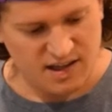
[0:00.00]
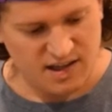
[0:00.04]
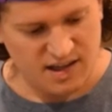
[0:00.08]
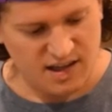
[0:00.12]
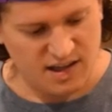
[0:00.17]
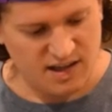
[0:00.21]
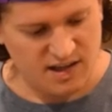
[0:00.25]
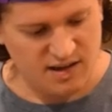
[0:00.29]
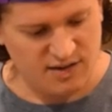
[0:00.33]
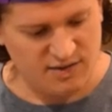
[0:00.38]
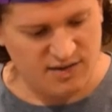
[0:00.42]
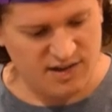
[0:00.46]

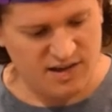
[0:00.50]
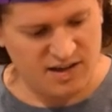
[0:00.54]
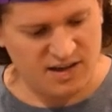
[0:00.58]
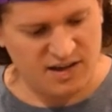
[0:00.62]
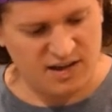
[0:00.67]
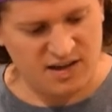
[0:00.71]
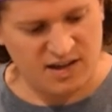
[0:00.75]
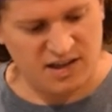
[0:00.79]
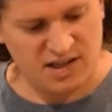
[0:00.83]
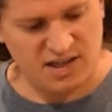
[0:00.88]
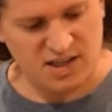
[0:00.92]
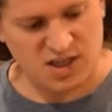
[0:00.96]

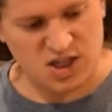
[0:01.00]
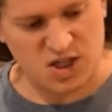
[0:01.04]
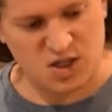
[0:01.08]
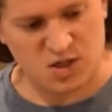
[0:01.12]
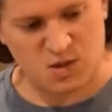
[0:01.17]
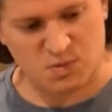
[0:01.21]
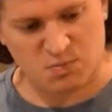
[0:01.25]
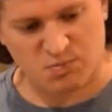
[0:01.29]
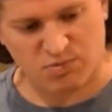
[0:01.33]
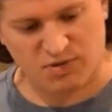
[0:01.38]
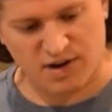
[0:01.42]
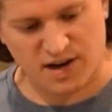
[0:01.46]
evenly
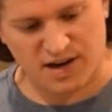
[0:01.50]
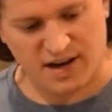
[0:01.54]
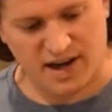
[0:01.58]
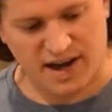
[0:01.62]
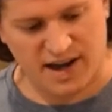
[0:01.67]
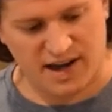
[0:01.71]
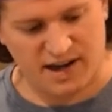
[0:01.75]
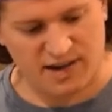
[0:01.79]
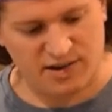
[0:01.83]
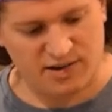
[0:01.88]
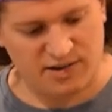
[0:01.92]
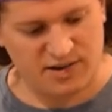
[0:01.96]
spread
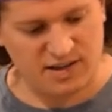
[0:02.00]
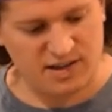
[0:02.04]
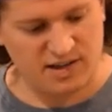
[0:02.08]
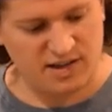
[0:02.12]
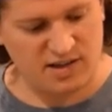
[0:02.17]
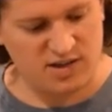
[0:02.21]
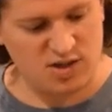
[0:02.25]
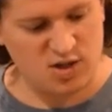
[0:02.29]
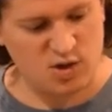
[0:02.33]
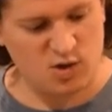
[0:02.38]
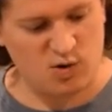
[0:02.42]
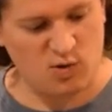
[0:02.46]
out
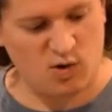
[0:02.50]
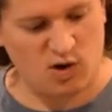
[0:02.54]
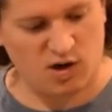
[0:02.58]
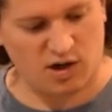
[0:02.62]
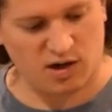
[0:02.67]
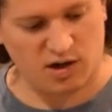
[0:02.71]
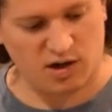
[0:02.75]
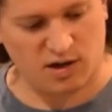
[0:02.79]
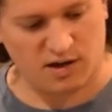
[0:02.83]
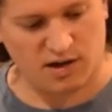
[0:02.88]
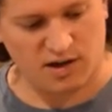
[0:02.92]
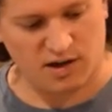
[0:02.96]
into
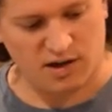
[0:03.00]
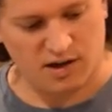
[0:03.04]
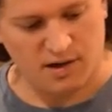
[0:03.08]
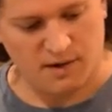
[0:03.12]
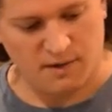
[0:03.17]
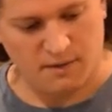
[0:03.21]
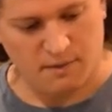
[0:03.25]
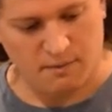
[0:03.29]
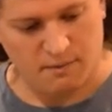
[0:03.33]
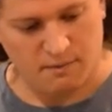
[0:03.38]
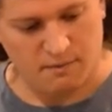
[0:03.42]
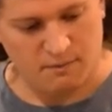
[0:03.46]
our
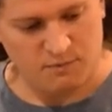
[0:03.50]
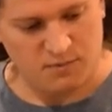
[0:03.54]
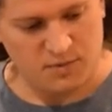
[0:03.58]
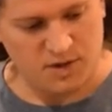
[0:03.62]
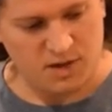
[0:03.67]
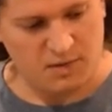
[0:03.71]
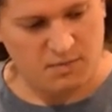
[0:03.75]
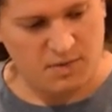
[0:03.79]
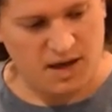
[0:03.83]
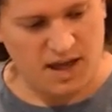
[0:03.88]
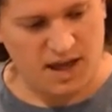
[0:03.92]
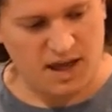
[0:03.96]

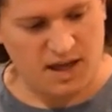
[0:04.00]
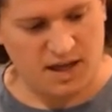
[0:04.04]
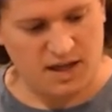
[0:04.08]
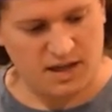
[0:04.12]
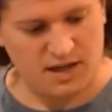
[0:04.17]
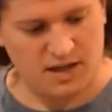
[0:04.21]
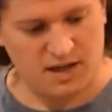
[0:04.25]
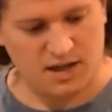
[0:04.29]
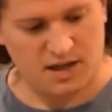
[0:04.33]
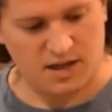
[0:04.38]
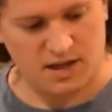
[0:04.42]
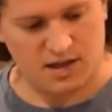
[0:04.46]

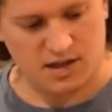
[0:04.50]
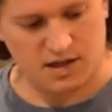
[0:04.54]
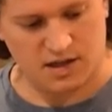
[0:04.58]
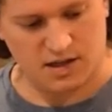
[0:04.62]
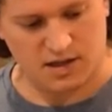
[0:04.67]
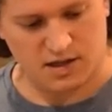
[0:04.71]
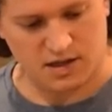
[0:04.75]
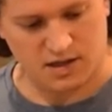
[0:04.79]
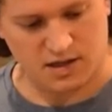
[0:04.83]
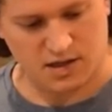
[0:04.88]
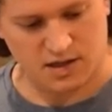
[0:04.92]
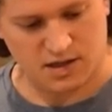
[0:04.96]
pan,
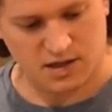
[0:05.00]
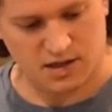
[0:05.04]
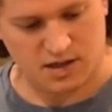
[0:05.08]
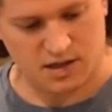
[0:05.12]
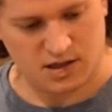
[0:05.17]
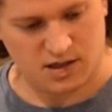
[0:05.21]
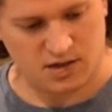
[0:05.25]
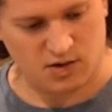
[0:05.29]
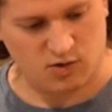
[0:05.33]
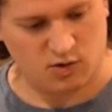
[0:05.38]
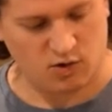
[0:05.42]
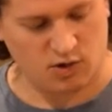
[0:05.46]

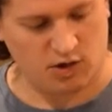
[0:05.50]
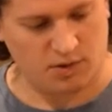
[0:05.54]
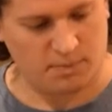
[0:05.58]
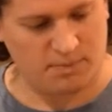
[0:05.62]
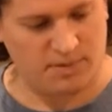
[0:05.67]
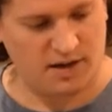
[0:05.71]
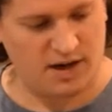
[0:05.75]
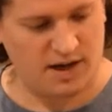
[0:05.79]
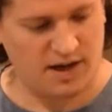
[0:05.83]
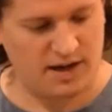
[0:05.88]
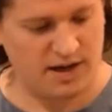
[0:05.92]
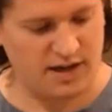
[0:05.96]
or
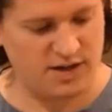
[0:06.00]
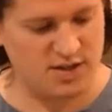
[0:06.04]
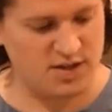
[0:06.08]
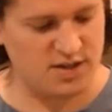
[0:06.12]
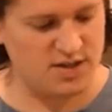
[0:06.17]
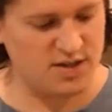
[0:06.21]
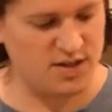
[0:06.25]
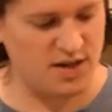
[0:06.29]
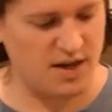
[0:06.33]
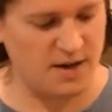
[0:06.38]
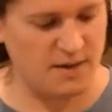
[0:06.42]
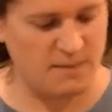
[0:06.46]
pot I should
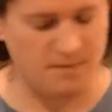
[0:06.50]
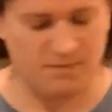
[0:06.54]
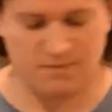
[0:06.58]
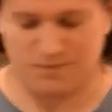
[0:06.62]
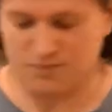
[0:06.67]
say.